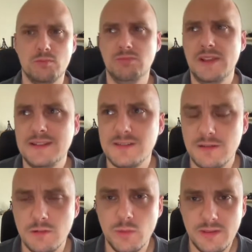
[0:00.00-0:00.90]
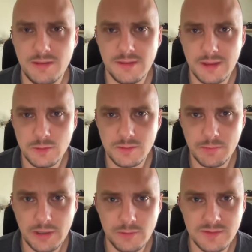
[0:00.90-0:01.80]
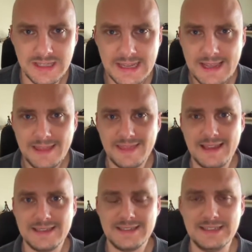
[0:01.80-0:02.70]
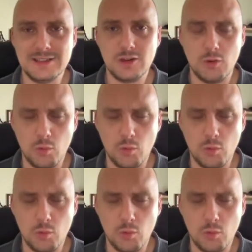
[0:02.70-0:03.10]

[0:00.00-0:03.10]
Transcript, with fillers: let's start with the thousand pounds that he's got.